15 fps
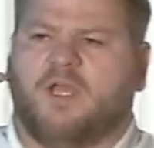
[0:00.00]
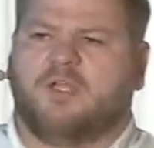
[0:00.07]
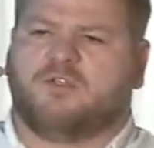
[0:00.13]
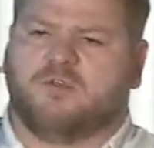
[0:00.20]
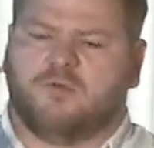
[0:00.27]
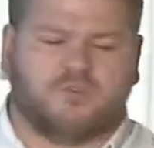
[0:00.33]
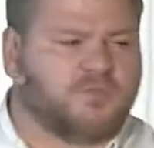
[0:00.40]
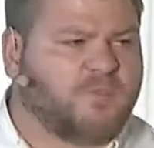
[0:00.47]

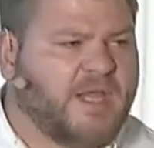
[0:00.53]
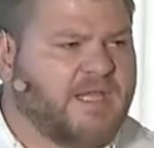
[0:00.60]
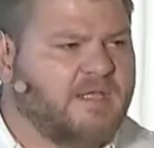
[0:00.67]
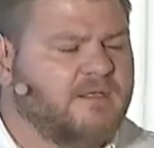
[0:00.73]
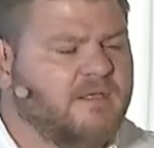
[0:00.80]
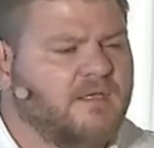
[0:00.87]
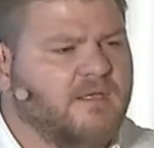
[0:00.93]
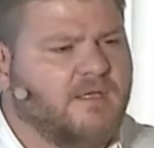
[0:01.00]
to
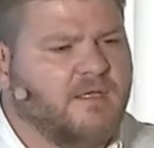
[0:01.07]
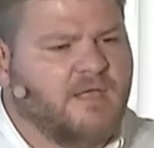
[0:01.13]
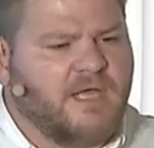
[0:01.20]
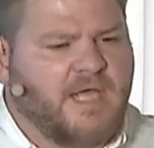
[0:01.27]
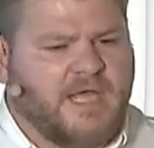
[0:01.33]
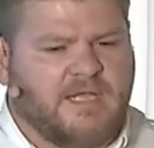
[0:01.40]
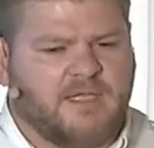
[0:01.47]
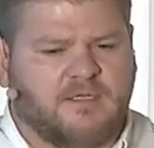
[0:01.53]
Spain,
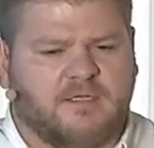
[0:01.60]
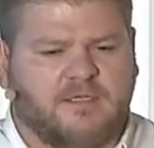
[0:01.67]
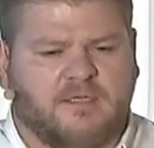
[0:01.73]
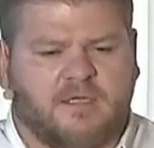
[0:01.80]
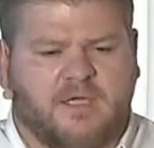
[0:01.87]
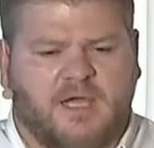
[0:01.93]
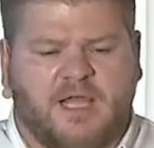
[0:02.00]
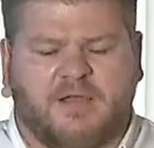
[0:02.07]
and
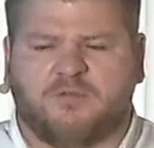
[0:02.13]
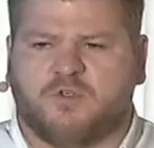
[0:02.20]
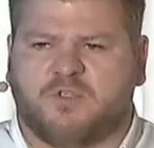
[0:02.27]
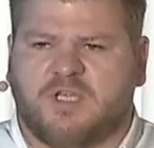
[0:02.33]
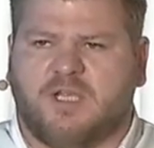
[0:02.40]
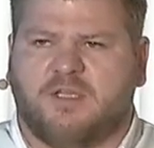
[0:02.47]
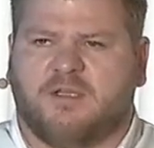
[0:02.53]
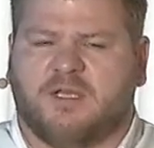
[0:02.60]
I have to
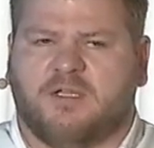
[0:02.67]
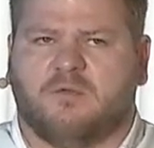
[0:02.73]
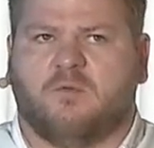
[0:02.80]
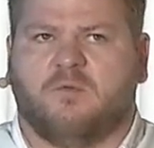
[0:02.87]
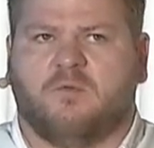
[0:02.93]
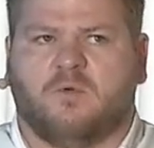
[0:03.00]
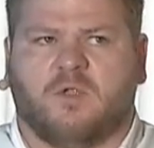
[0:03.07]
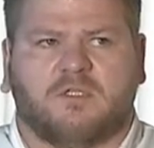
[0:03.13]
say that
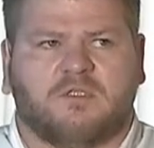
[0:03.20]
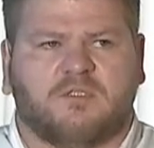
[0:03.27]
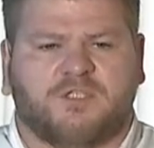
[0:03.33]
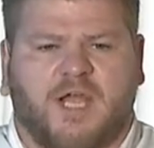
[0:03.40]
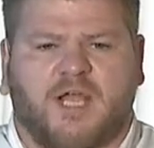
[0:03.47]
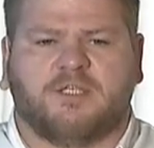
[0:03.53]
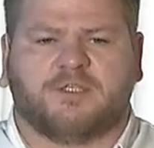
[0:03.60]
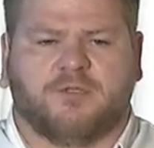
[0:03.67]
what
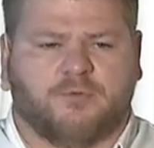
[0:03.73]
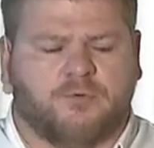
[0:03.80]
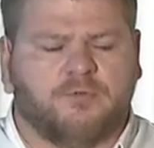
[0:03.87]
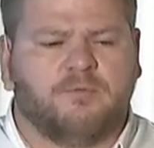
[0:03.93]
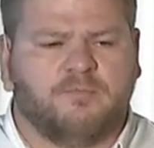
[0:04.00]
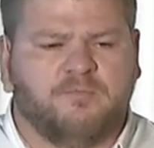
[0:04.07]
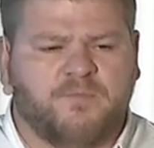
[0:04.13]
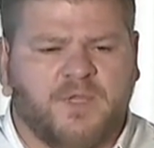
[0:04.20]
shines through
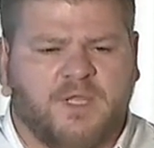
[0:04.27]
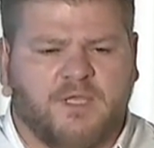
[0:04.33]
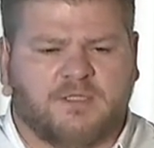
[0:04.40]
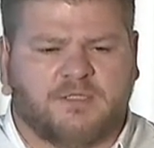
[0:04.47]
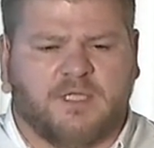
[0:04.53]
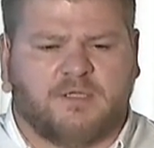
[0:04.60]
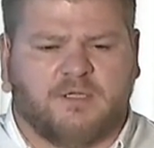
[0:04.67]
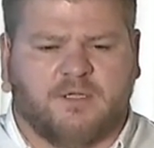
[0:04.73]
is
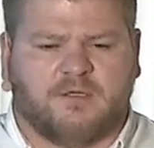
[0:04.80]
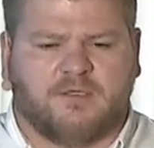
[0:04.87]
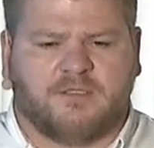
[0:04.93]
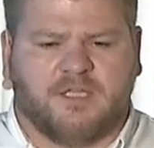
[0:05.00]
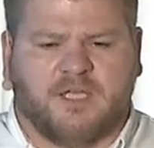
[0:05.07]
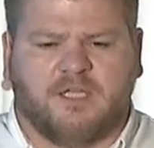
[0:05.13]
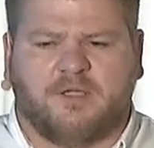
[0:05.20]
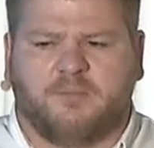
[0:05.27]
that they're
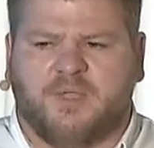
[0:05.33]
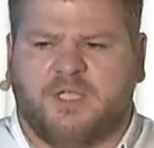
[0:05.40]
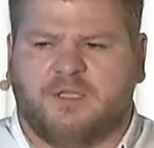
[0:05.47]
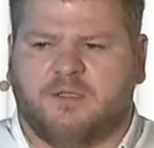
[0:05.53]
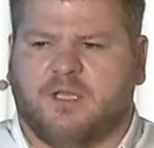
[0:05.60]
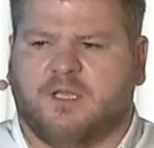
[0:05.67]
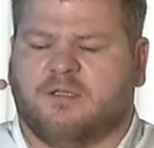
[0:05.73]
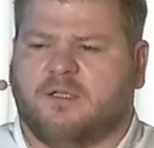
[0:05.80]
telling me
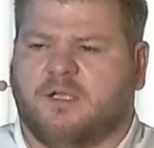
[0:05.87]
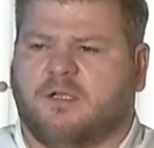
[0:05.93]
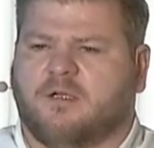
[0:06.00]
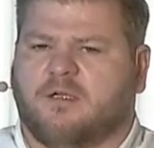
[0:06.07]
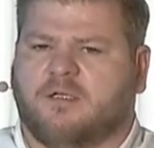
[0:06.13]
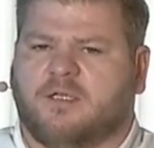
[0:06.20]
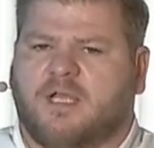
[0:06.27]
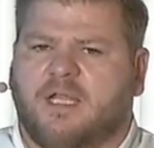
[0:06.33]
that they
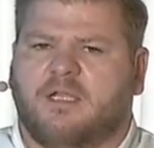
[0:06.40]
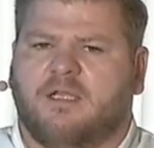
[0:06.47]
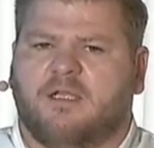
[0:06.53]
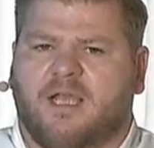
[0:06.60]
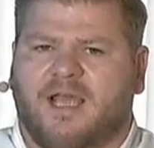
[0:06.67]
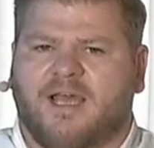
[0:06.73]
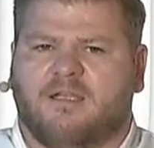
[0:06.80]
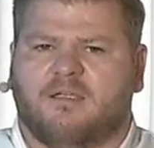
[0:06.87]
are getting
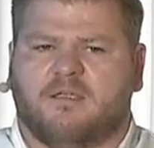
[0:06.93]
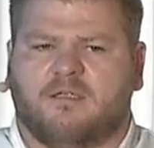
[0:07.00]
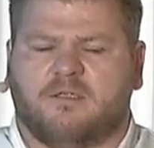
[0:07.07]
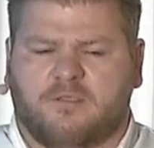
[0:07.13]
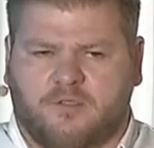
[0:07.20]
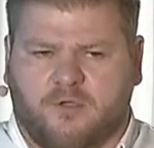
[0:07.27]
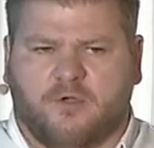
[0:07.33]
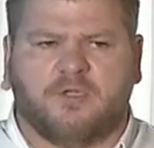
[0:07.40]
at,
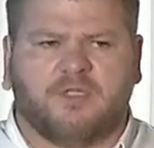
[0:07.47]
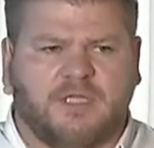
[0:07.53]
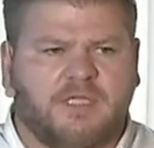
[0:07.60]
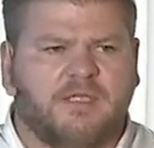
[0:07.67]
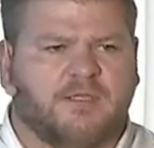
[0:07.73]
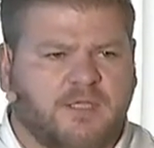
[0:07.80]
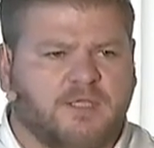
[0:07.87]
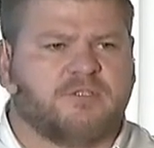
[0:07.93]
currently,
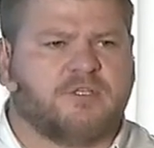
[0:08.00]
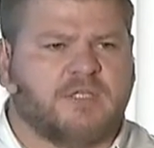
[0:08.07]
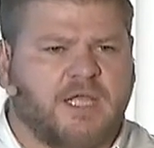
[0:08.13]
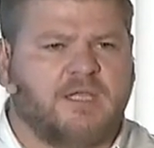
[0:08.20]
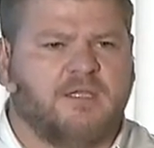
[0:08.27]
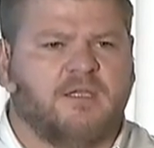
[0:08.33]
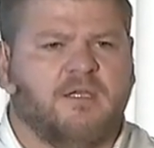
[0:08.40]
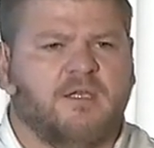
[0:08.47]
year to
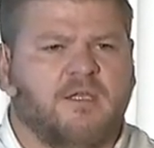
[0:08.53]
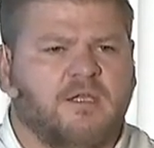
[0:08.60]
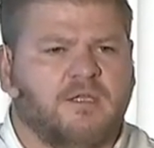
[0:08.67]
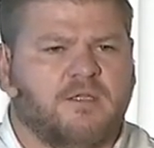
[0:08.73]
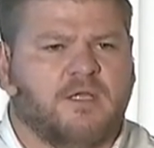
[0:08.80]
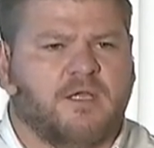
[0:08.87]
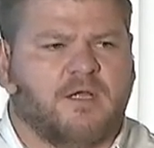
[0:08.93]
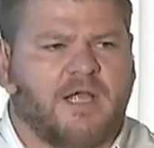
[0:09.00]
date,
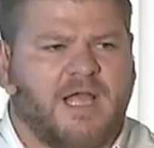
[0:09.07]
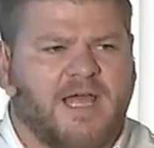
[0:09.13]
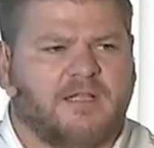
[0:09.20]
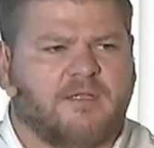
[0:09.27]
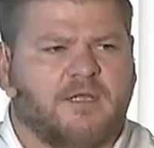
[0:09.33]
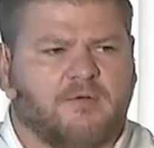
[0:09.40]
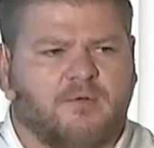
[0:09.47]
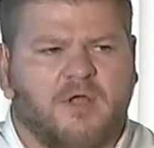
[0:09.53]
they're at
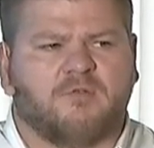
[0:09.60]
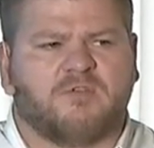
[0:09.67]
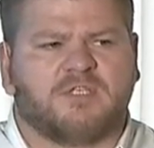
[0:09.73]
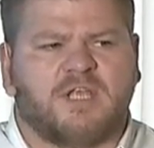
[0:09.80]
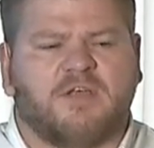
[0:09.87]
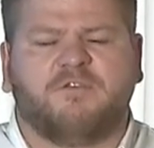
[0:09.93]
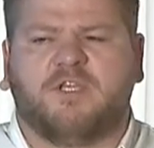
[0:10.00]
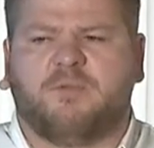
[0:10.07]
around
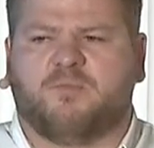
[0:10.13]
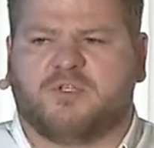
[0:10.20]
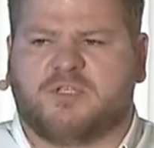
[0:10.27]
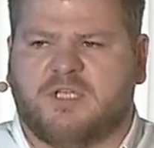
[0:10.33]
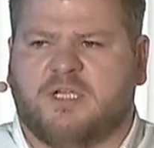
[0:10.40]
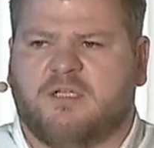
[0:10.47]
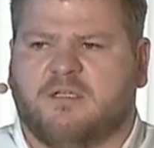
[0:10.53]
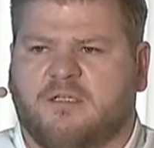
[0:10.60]

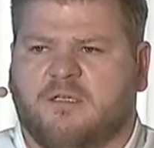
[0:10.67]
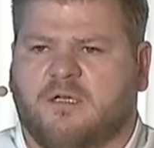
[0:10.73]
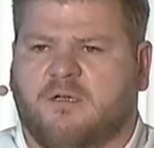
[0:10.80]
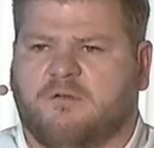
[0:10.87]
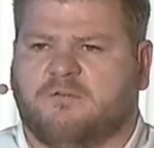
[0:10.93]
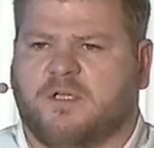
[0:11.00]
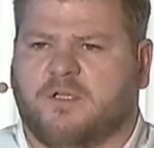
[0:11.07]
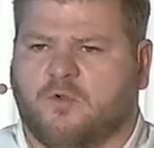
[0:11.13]
70%
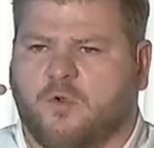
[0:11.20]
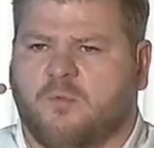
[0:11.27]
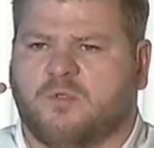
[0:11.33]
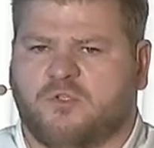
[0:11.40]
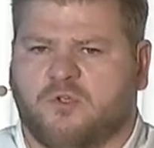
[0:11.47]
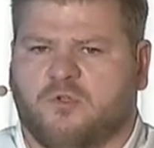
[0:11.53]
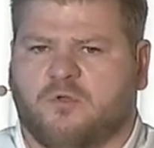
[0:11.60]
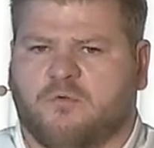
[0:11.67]
of their normal
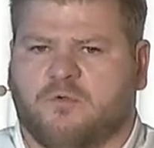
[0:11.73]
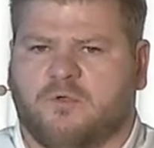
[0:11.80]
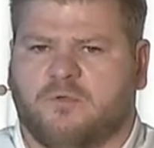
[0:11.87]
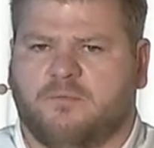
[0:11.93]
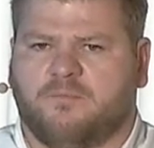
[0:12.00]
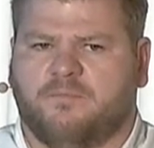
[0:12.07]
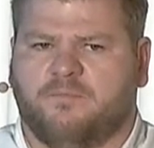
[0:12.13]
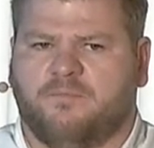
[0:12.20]
turnover,
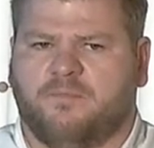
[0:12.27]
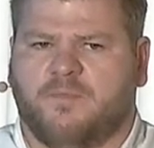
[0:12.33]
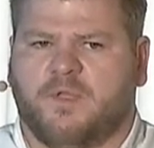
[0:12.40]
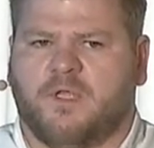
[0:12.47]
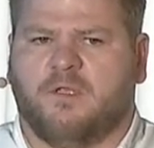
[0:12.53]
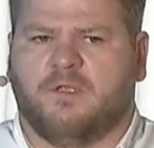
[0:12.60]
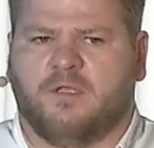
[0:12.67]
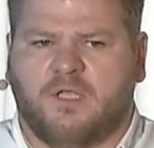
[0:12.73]

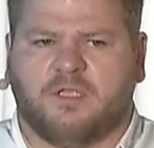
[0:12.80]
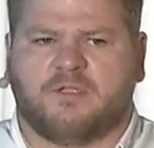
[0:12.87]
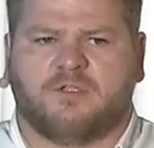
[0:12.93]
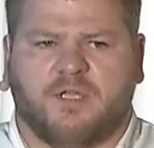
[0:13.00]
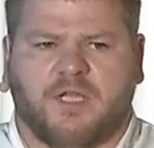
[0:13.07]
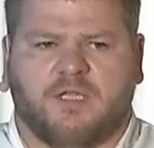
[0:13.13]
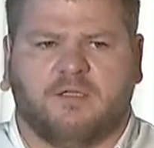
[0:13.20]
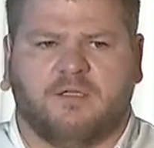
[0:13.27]
year to
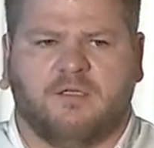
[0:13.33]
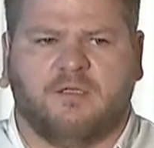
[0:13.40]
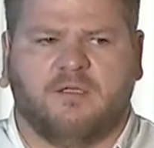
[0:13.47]
date.